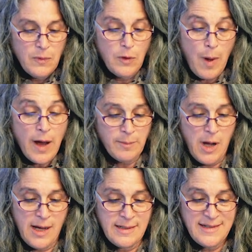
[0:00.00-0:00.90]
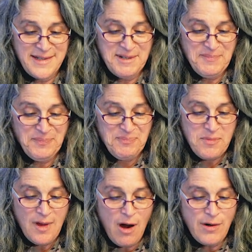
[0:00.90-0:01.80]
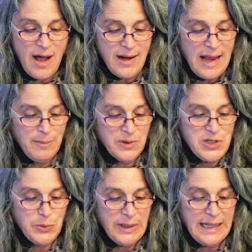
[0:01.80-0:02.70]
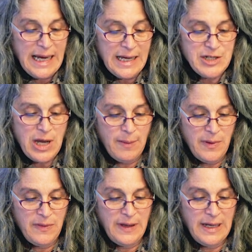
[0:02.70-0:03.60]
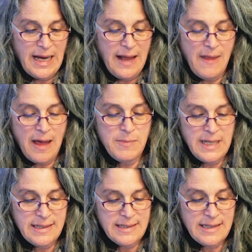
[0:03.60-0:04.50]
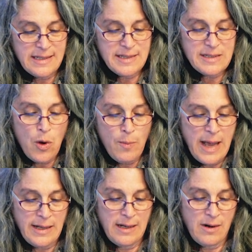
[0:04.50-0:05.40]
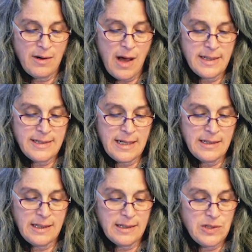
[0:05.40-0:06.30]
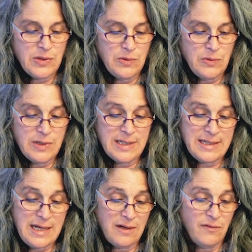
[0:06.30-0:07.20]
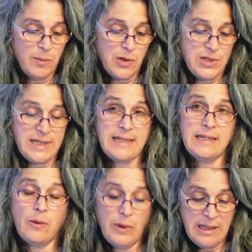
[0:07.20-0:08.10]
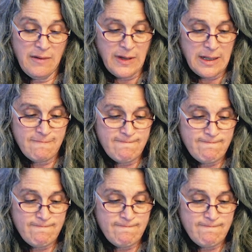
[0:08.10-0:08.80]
lobotomized, are not able to engage empathy, and that means that so many are not attending to the state of emergency that we live in.